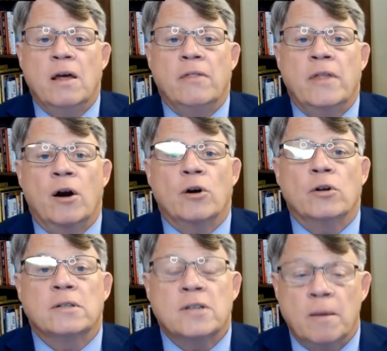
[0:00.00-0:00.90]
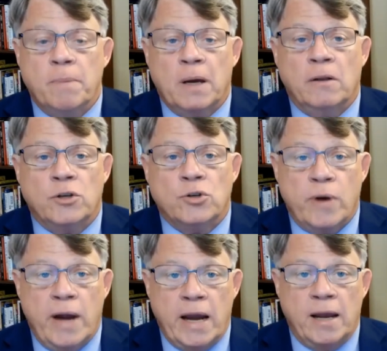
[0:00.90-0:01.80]
that are typically
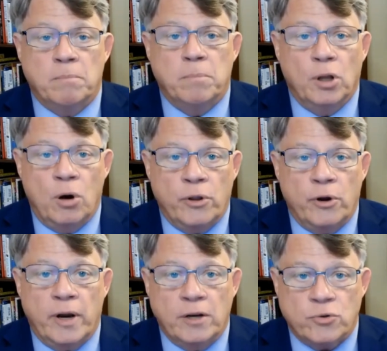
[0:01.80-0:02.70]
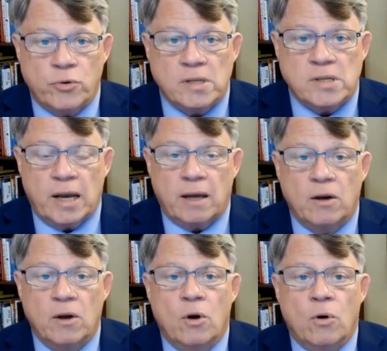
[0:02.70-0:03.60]
trading below their intrinsic
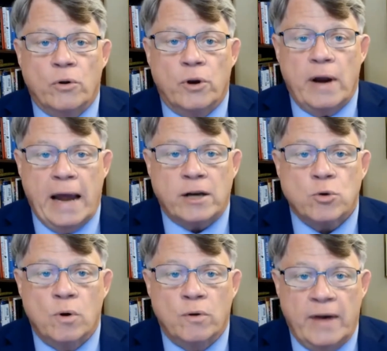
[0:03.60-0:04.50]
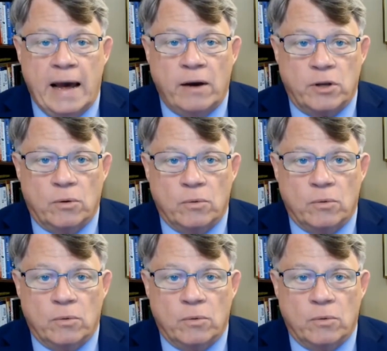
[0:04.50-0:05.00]
or their actual value.